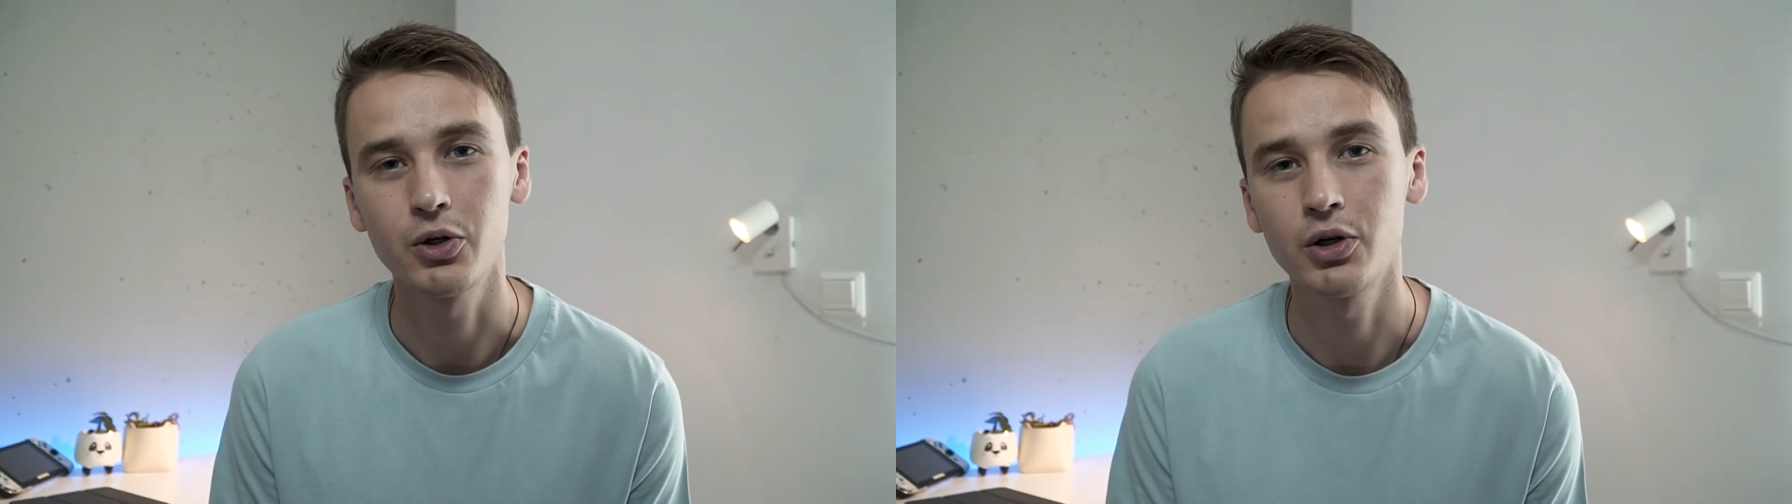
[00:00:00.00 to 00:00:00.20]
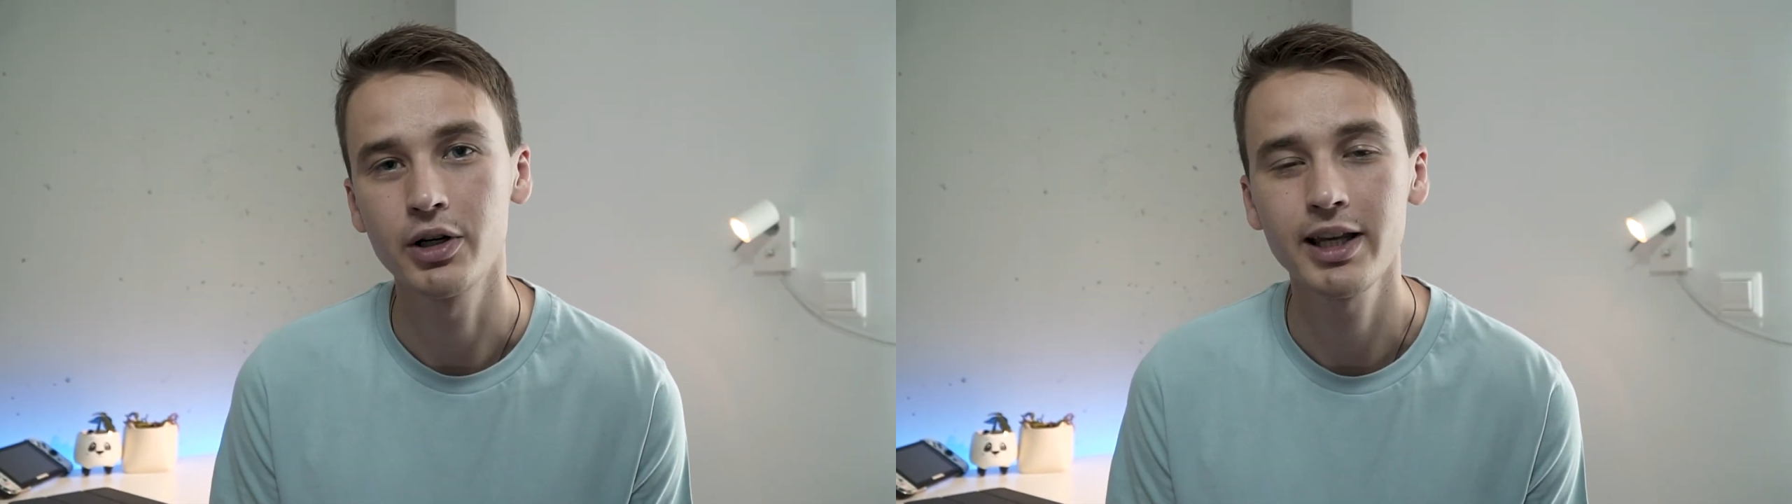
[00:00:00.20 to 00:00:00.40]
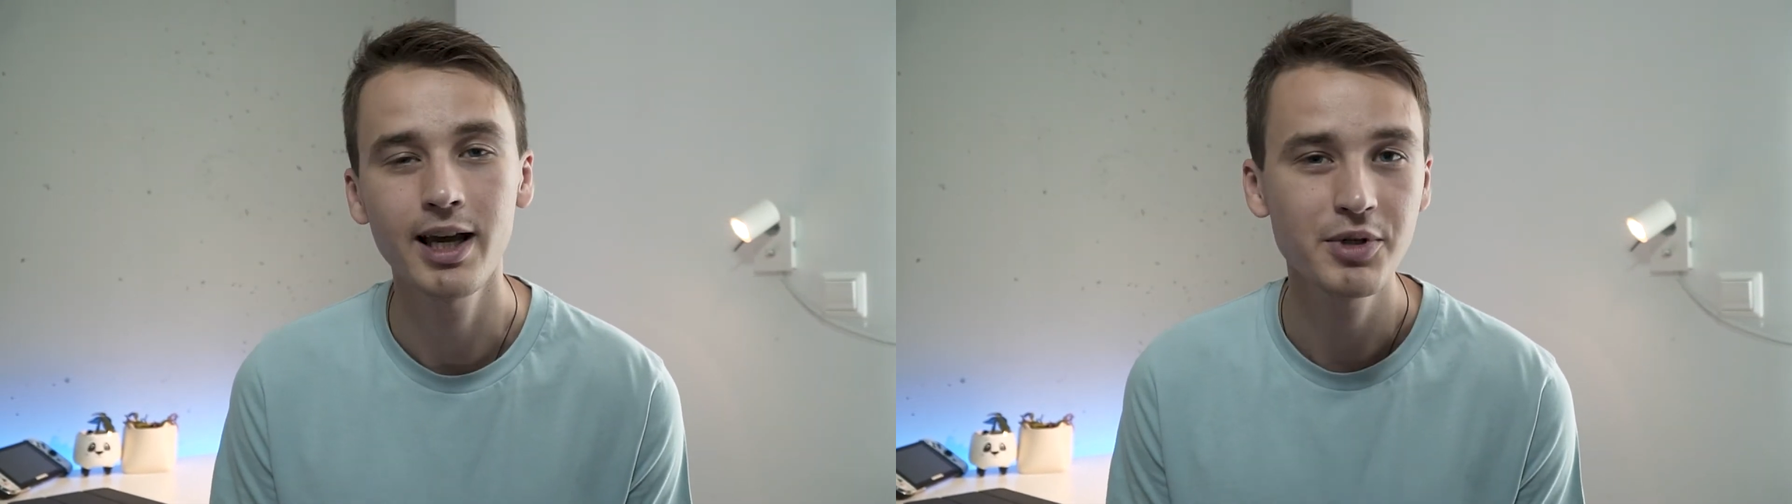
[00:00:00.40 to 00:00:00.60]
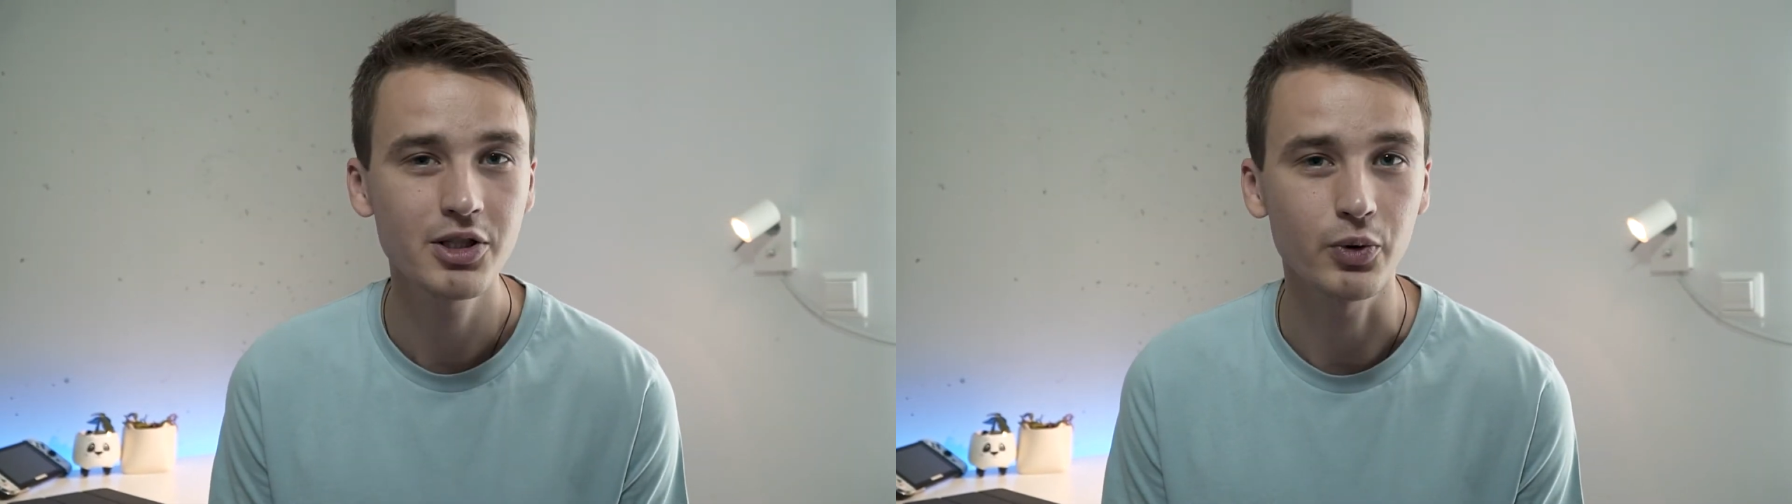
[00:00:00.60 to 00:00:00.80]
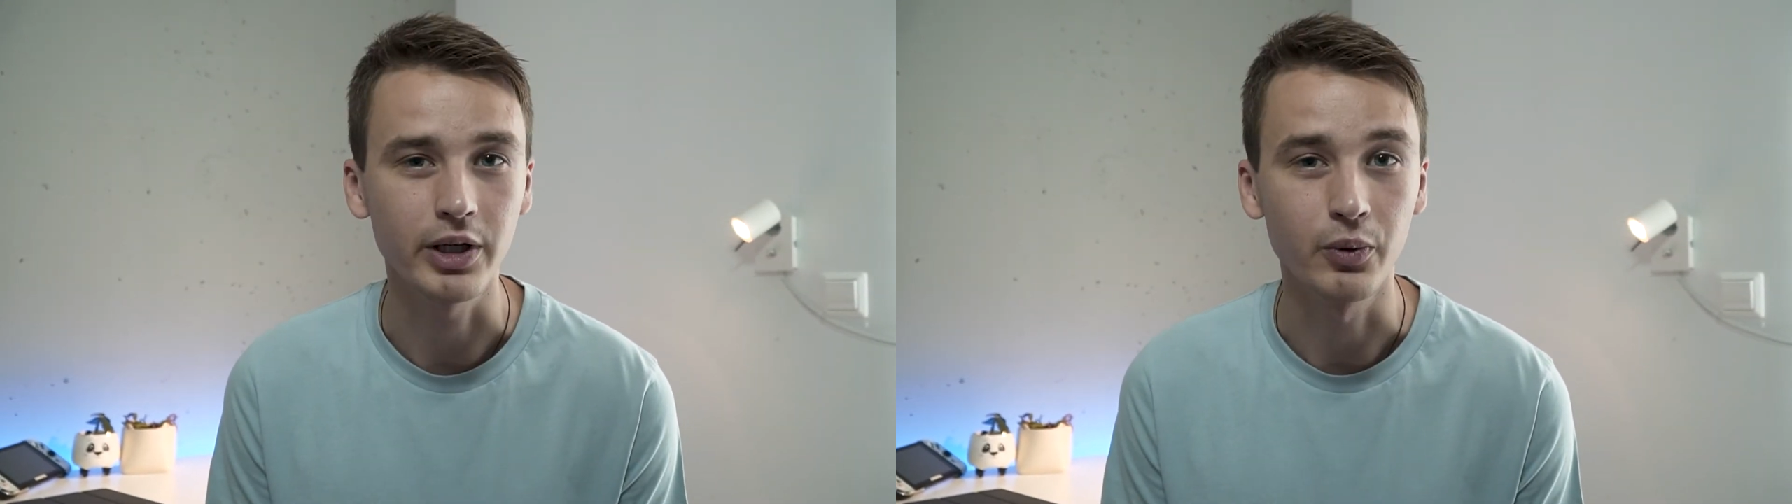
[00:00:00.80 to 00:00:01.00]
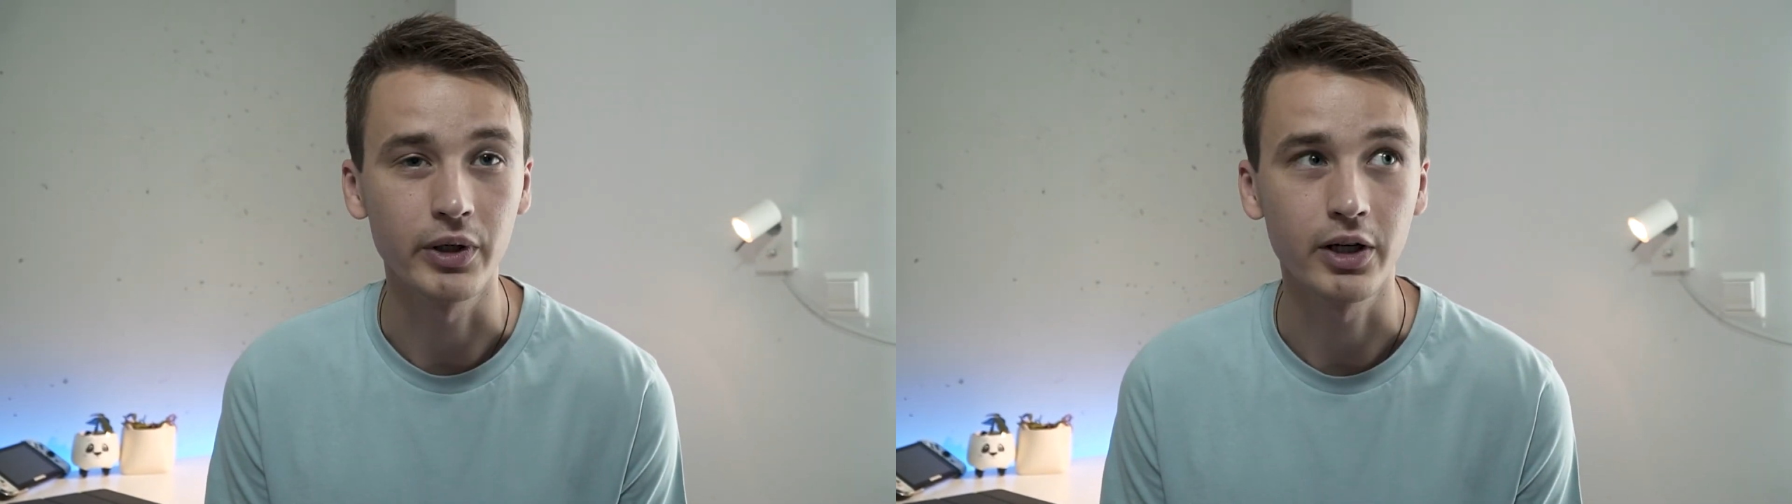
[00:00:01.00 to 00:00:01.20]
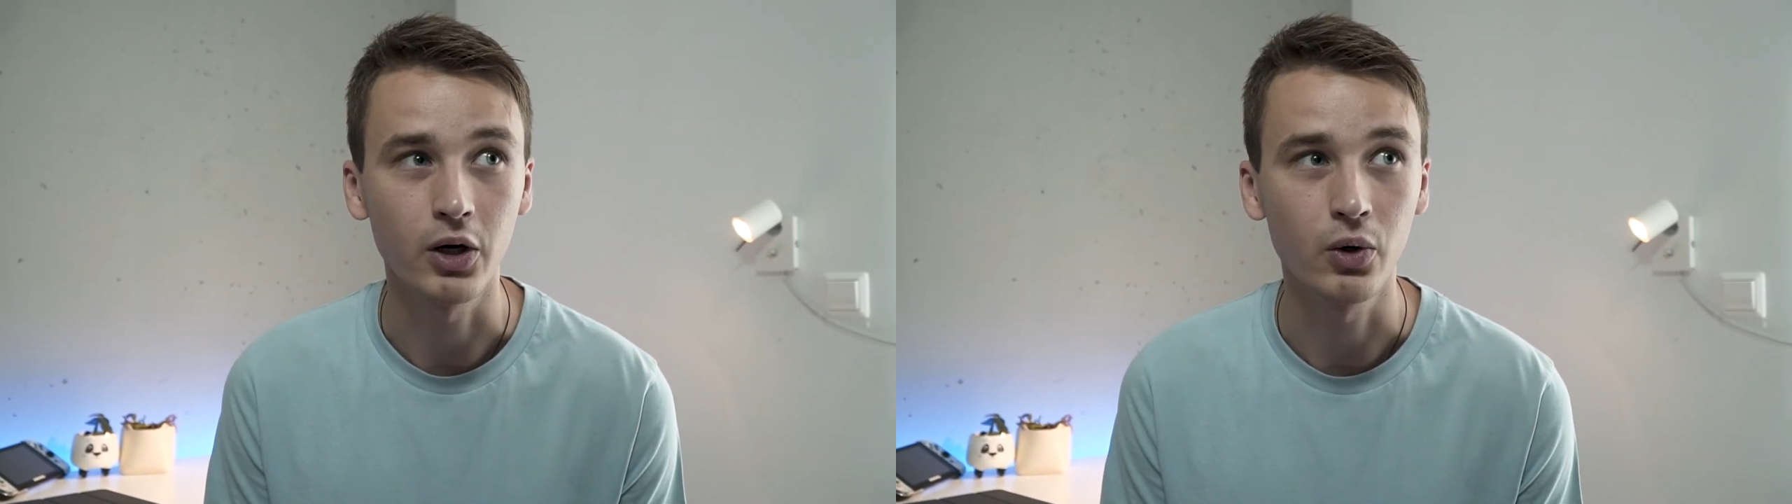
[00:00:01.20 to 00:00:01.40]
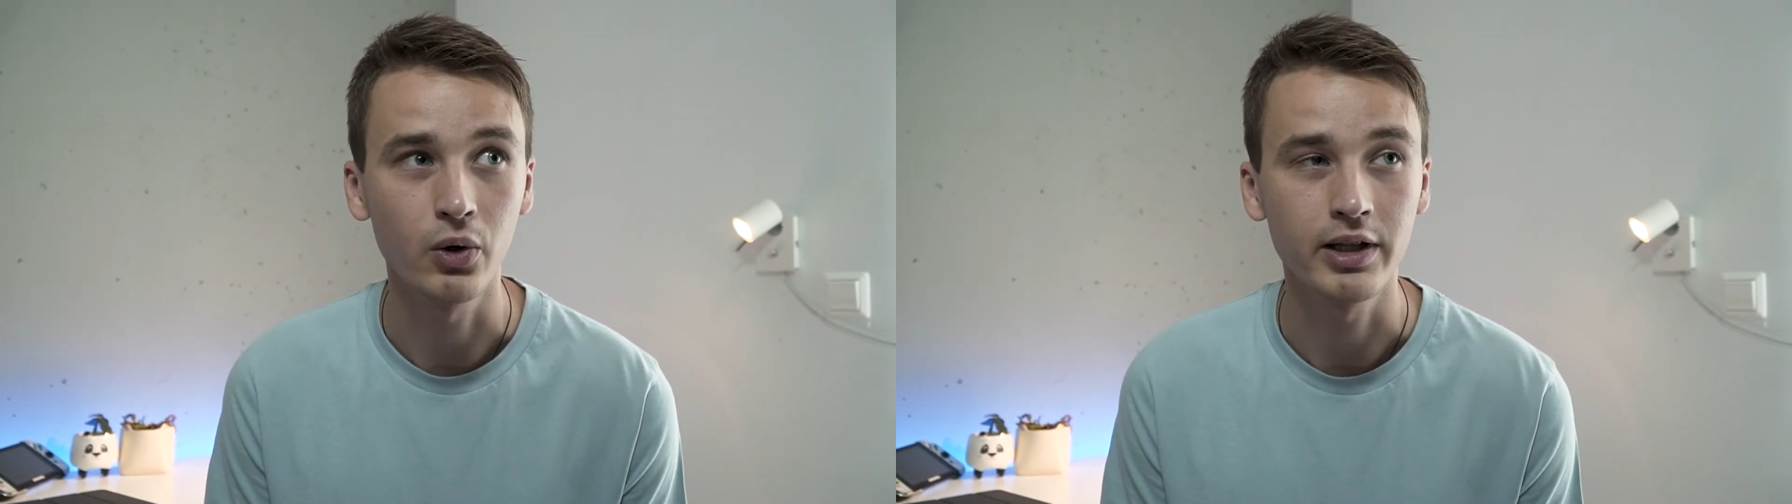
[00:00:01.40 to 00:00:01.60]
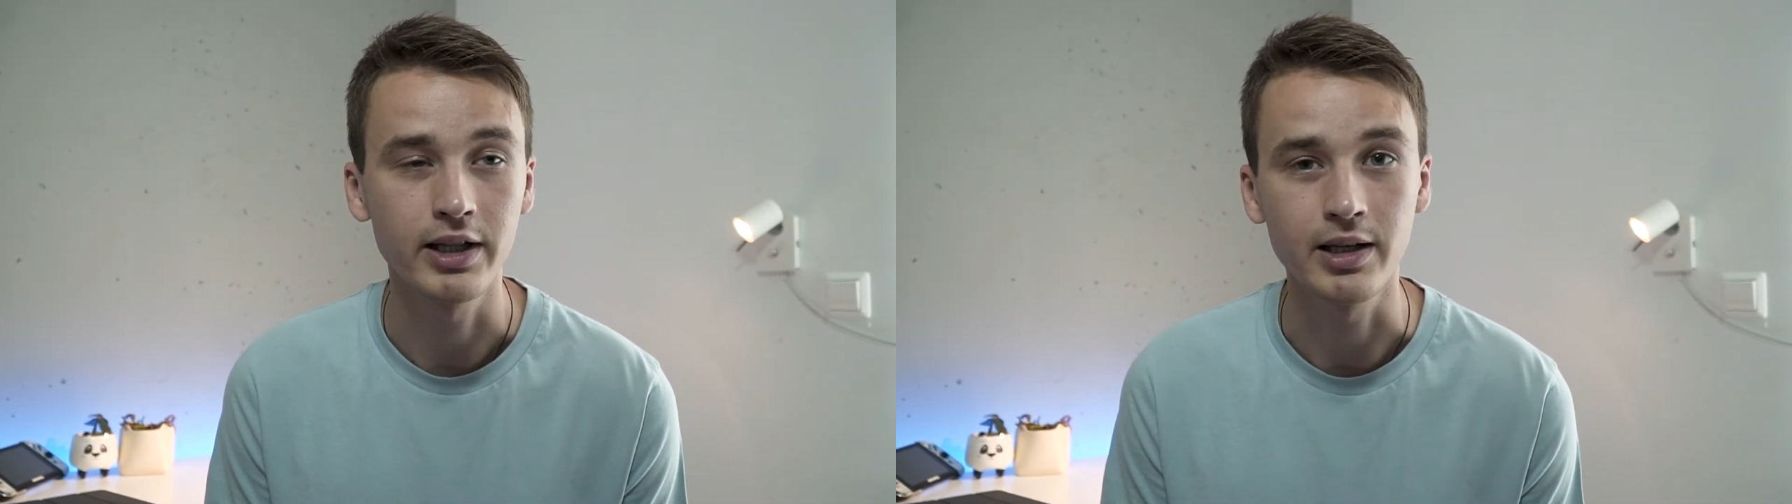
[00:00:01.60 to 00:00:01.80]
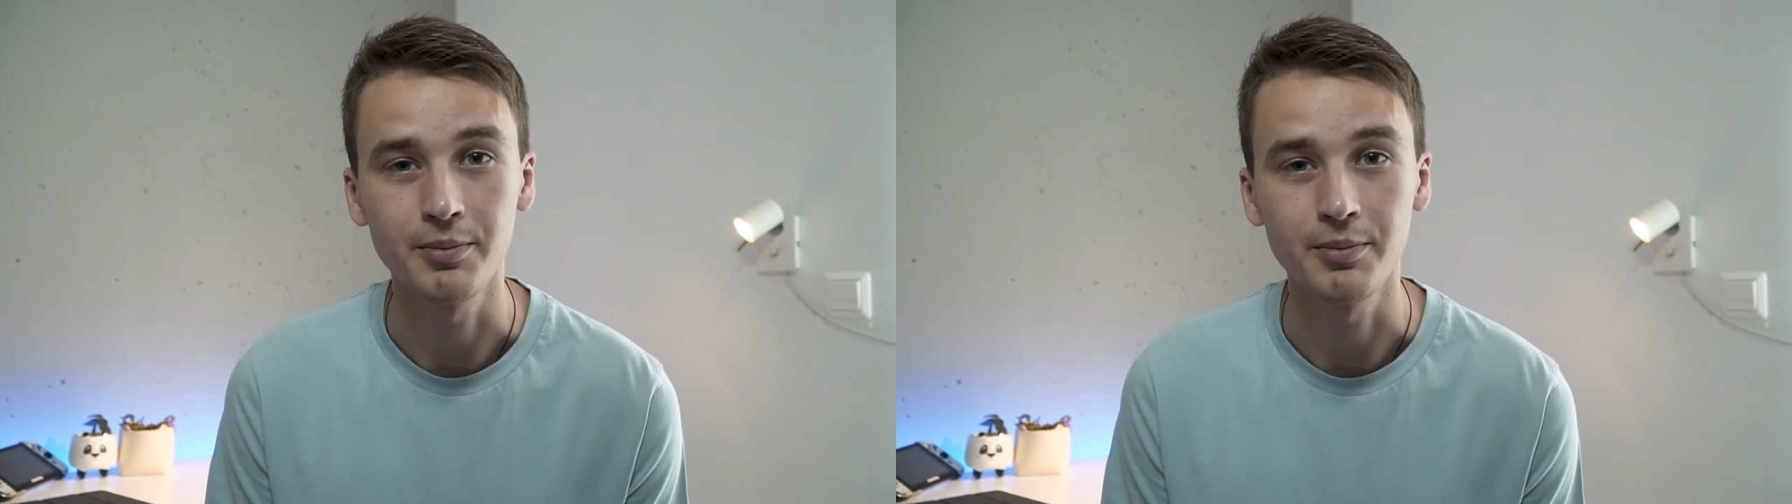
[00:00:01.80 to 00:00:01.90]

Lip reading: or chemistry with all the